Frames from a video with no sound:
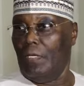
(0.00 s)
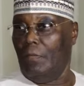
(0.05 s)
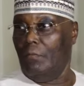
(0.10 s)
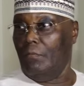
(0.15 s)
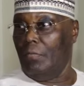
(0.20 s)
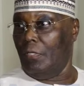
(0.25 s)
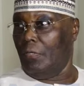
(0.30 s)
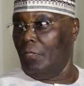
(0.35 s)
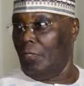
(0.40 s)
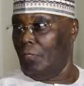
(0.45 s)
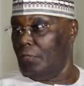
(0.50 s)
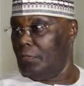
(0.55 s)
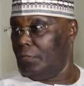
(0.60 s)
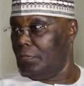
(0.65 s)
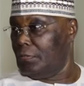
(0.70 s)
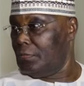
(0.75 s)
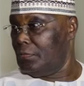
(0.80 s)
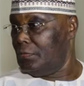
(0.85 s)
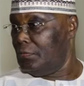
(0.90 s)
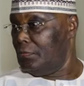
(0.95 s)

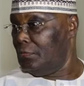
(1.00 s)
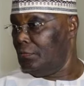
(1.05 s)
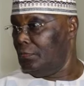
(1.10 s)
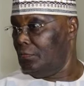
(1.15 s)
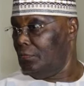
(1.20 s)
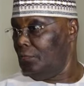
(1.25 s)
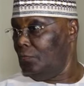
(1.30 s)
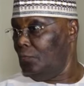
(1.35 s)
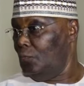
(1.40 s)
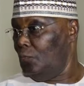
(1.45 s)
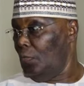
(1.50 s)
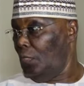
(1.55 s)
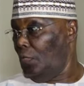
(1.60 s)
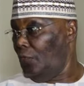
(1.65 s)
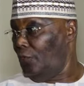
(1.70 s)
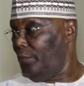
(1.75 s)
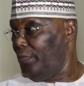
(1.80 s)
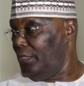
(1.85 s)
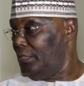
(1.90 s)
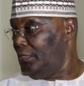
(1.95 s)
because we
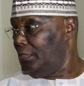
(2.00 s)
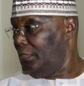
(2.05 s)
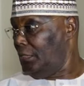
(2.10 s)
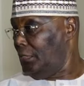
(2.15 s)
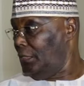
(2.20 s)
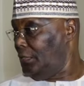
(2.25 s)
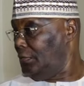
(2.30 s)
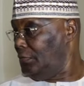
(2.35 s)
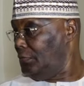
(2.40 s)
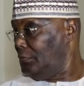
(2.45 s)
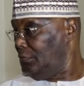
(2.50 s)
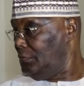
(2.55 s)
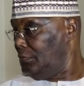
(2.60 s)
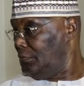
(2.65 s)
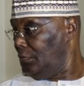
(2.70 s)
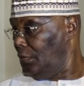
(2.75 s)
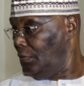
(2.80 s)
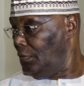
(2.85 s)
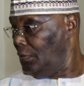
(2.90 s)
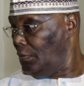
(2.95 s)
have maintained
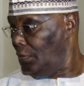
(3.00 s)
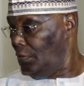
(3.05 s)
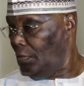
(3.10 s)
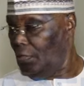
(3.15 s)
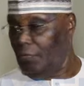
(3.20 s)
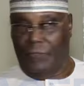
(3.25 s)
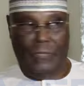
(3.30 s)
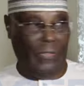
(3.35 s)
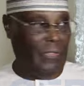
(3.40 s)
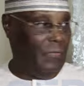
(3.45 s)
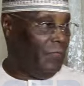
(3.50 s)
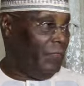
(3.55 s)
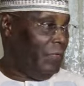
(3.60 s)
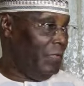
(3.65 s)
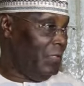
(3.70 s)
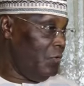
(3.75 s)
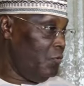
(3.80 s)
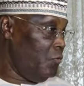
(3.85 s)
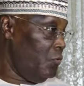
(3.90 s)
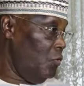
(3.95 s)
a very,
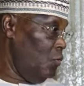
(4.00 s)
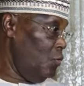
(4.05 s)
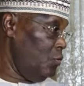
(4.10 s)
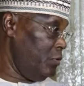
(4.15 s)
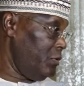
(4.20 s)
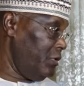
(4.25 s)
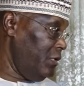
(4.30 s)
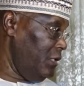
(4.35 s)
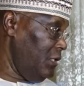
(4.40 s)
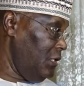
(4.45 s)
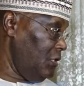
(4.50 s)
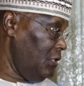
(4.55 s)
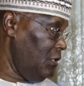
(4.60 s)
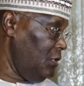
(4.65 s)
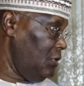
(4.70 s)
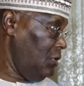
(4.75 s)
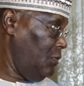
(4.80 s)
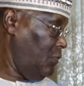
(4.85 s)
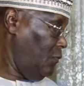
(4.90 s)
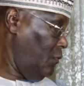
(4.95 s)
very close
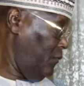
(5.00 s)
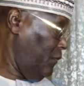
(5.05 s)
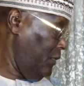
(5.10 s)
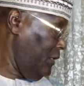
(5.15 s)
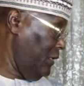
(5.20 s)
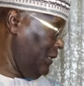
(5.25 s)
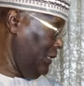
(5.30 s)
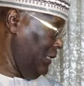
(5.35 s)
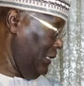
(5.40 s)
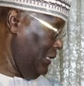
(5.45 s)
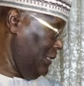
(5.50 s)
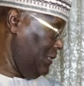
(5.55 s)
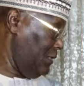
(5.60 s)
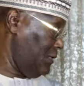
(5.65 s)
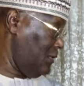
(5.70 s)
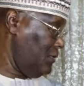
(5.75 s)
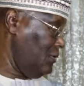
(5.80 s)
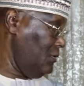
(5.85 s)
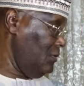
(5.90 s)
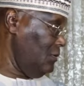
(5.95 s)
relationship over the
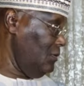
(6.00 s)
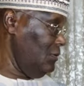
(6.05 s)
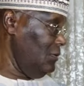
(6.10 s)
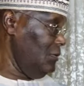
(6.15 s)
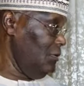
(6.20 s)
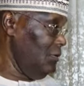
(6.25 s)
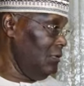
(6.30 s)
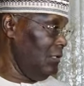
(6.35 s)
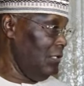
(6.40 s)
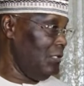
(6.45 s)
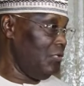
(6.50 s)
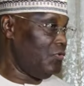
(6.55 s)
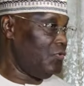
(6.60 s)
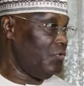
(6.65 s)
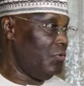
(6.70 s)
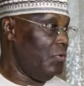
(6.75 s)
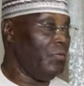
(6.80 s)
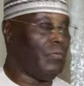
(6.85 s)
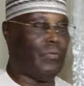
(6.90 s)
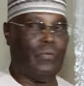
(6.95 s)
years in our
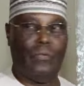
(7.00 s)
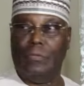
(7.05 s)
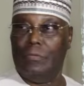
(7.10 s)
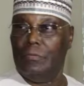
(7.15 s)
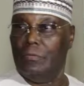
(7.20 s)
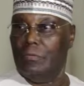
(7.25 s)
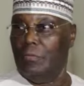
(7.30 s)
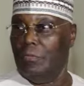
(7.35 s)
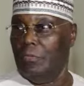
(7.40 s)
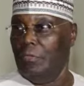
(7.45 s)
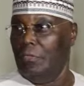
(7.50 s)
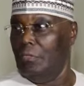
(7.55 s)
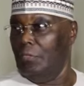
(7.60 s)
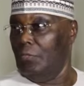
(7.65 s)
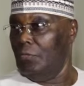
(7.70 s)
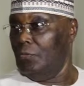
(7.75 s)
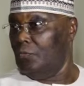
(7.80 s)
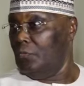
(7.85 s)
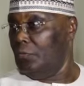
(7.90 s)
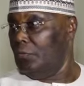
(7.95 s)
struggle
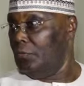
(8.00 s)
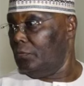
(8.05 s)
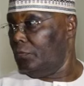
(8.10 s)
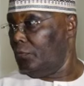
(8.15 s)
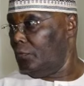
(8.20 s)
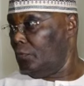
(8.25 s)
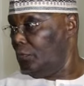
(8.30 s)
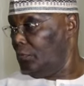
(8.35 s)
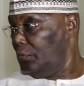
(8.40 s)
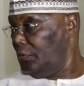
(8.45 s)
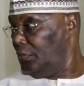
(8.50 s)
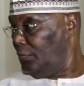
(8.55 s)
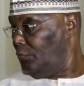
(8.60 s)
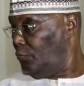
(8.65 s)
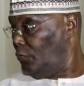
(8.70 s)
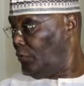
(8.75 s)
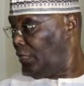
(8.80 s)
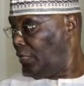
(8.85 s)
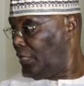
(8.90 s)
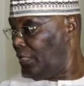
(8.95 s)
to enthrone
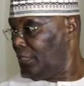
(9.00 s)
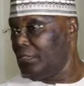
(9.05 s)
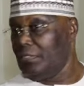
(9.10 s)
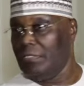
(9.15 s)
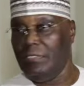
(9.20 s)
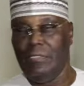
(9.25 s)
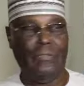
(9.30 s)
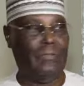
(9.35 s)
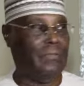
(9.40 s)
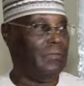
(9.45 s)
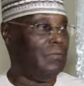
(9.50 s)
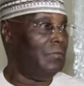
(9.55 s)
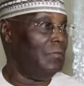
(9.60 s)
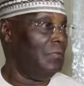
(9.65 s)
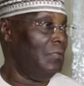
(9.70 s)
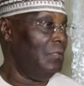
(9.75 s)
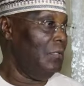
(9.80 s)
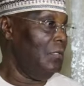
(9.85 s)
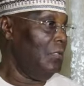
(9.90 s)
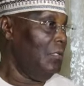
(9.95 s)
democracy,
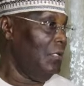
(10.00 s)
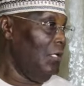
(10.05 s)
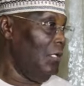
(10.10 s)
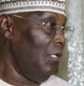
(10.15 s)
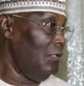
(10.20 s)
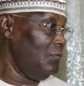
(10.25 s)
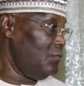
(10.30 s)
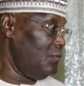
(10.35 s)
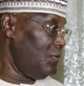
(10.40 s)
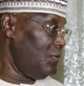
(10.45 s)
to